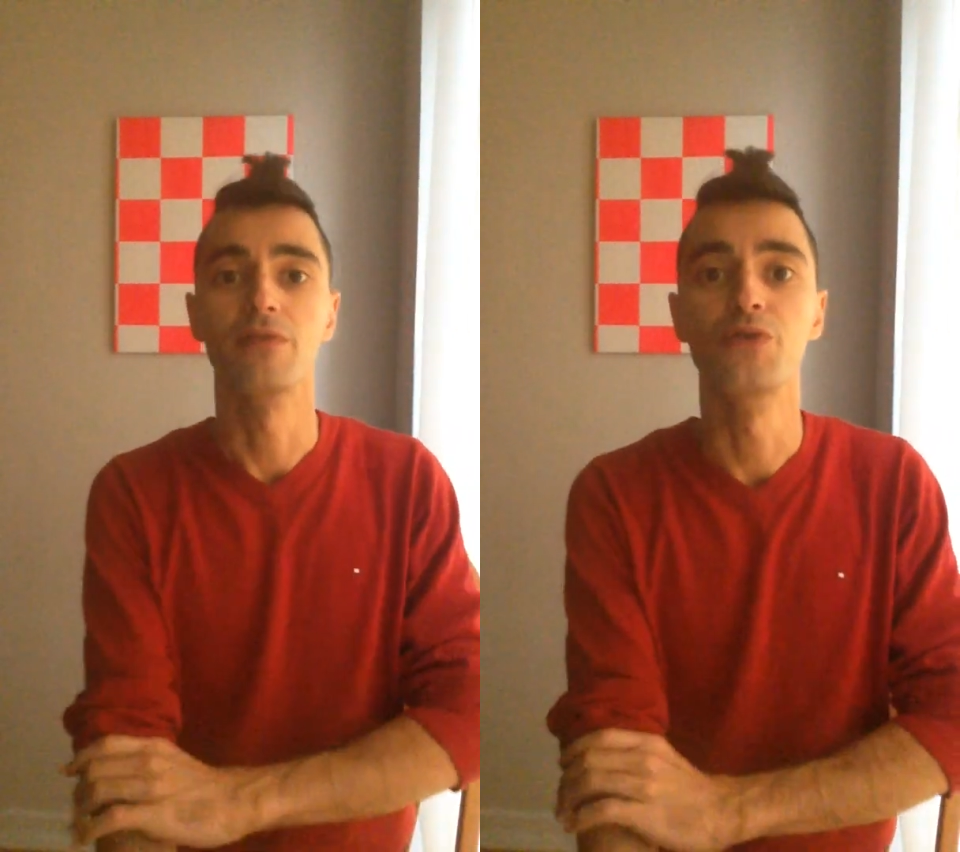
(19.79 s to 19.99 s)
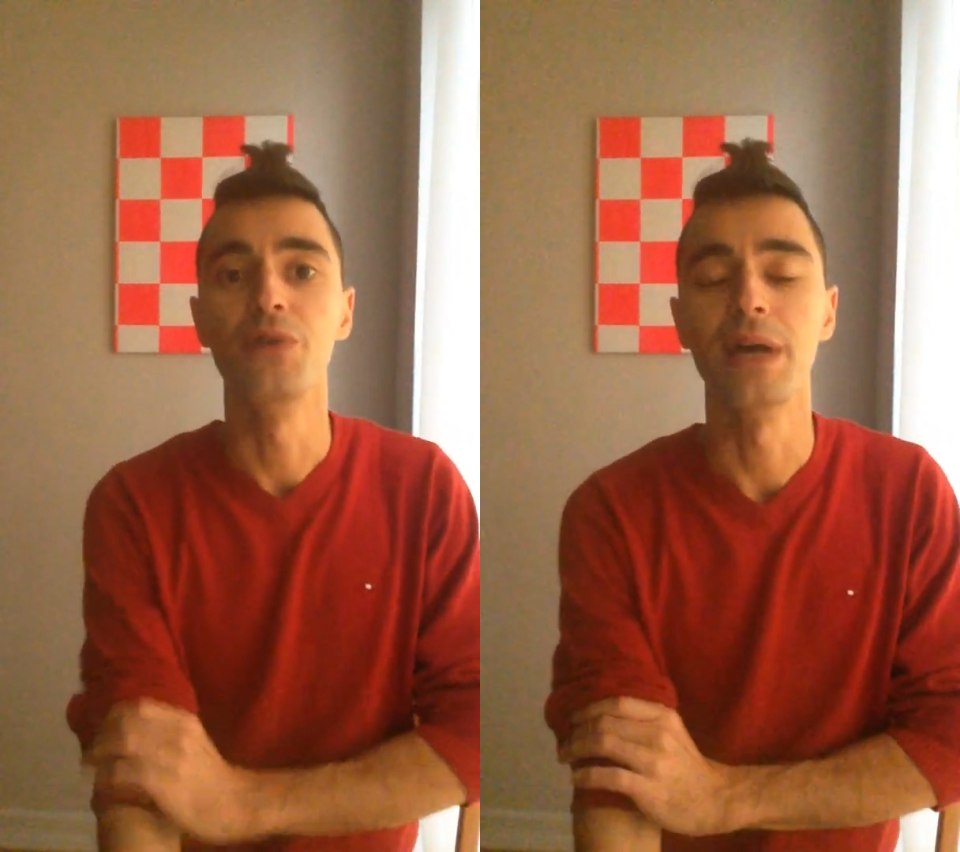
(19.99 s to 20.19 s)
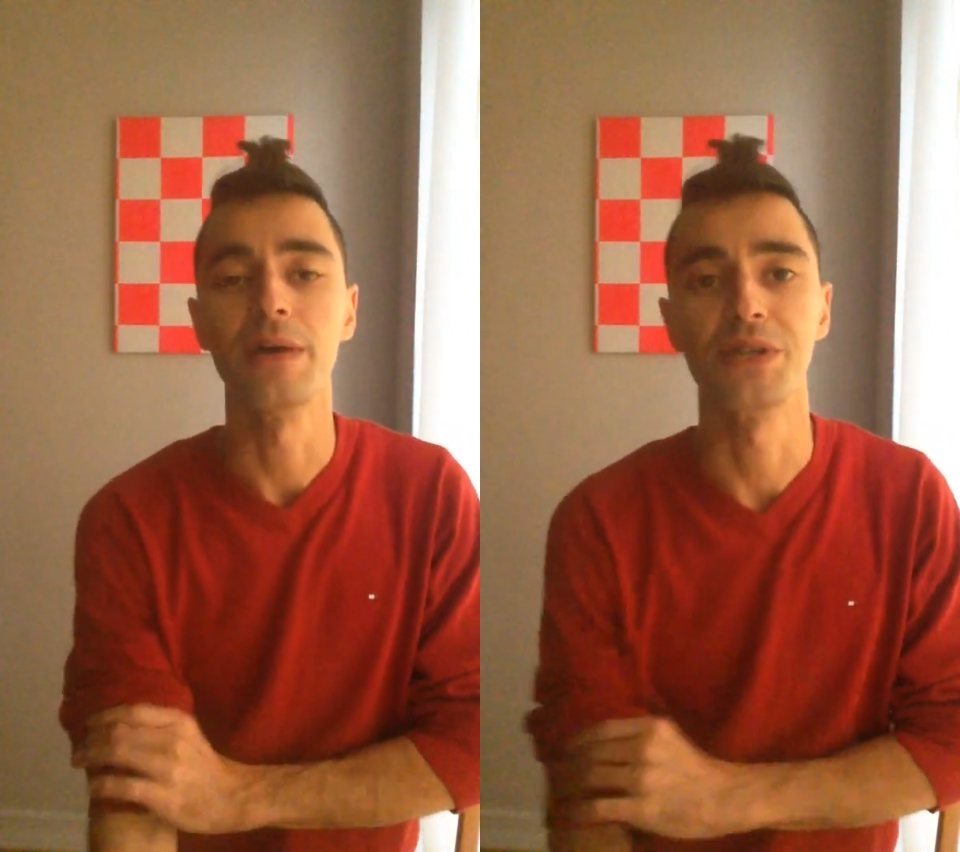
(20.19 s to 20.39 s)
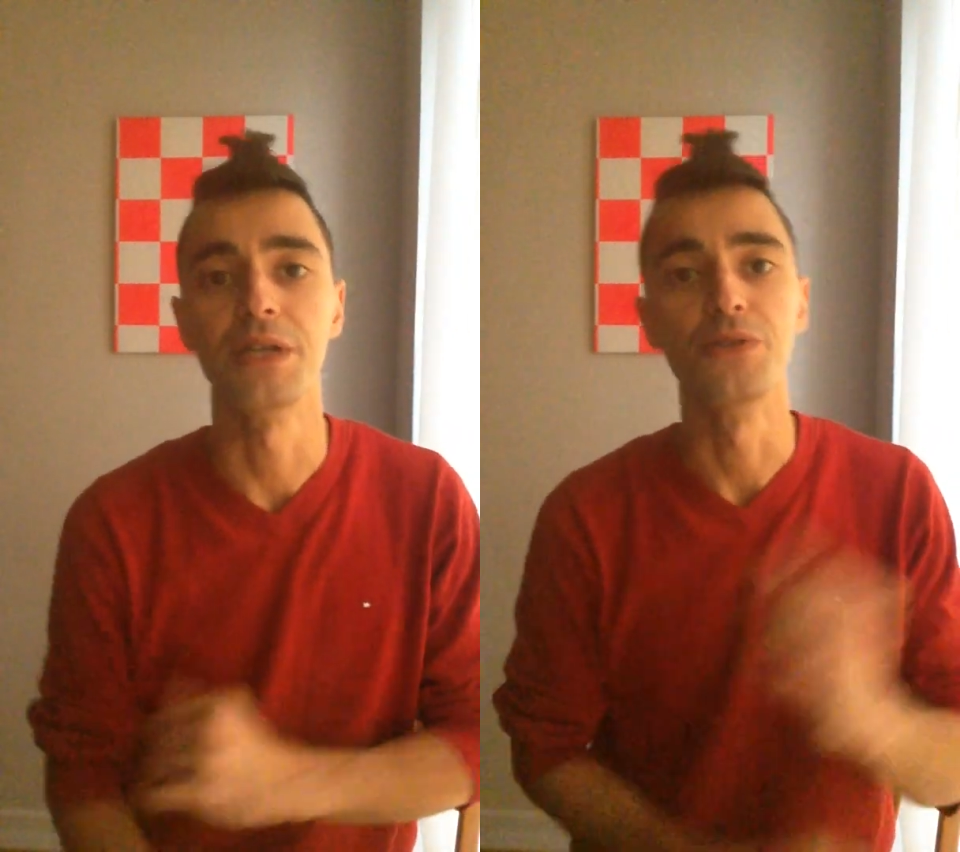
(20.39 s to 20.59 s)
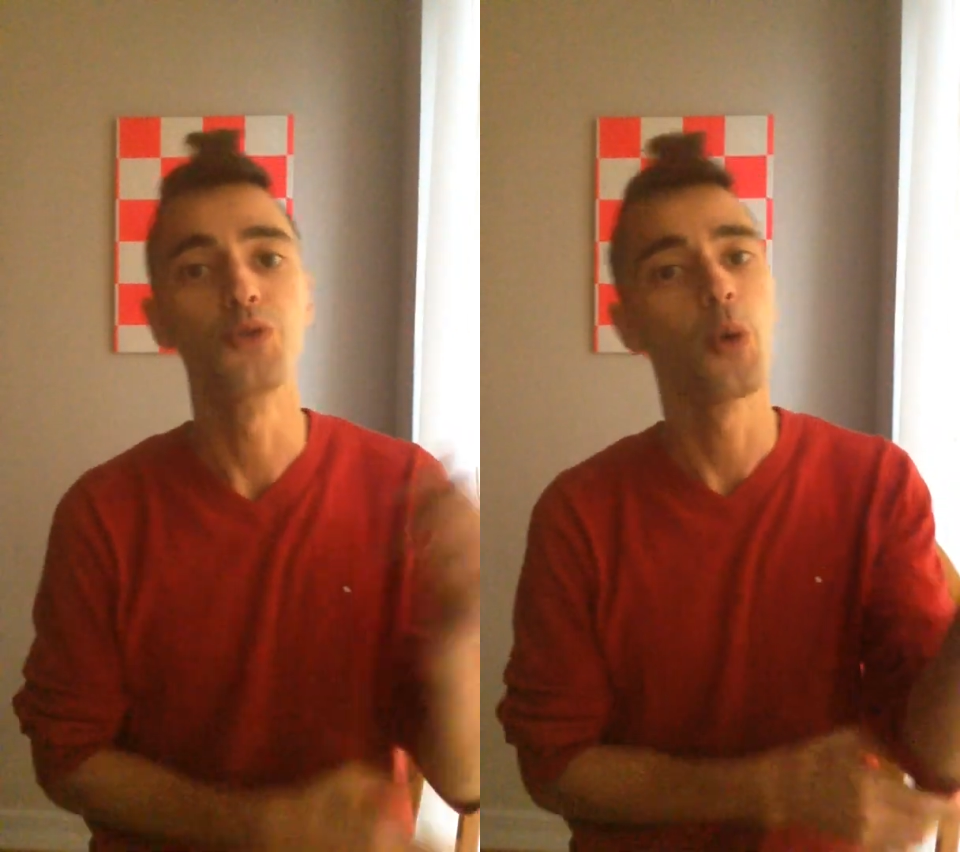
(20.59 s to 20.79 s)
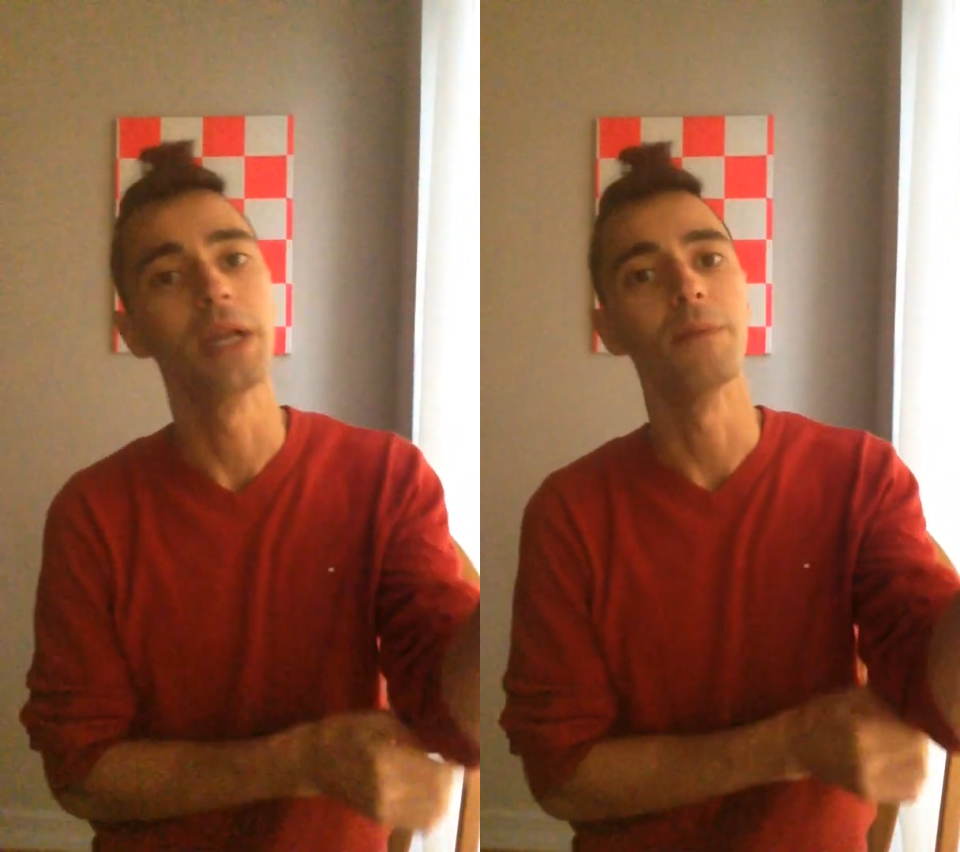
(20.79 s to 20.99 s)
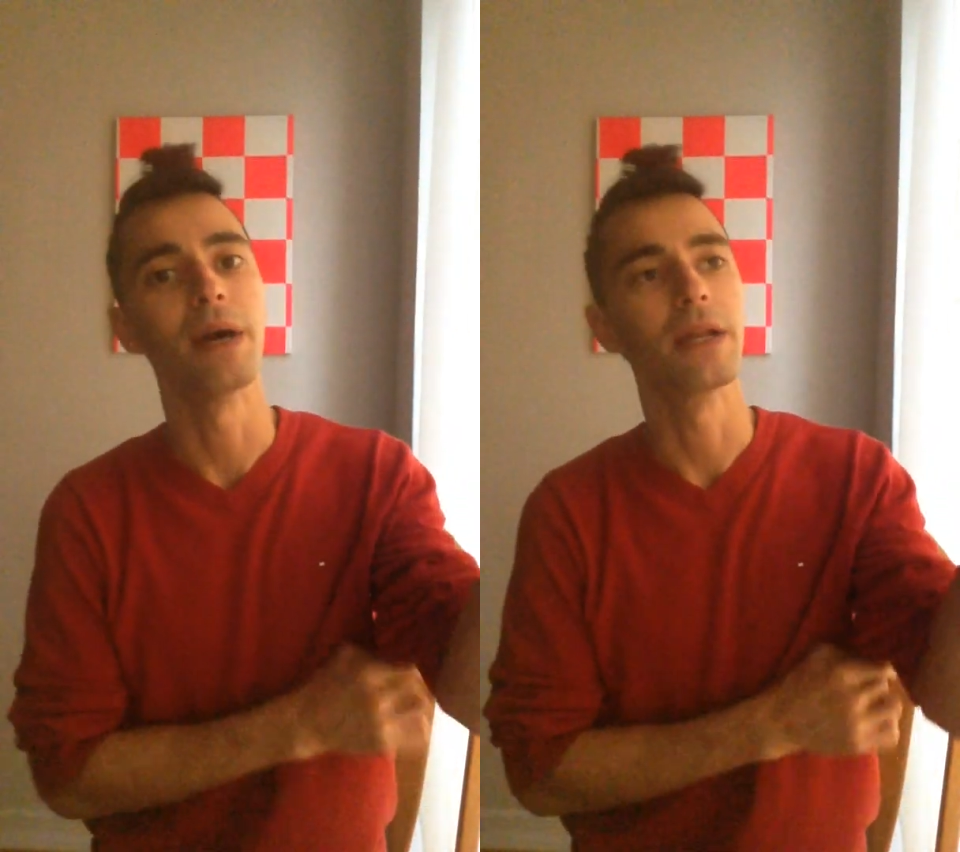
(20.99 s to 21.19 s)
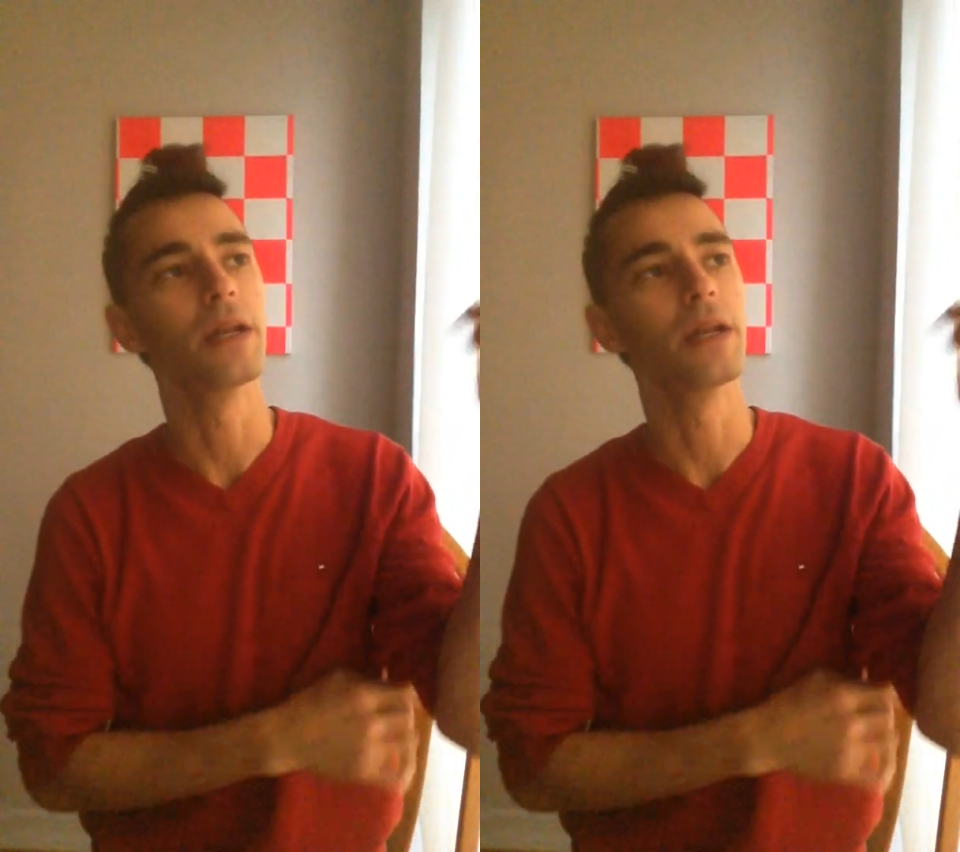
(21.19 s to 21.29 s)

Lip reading: 2020, man.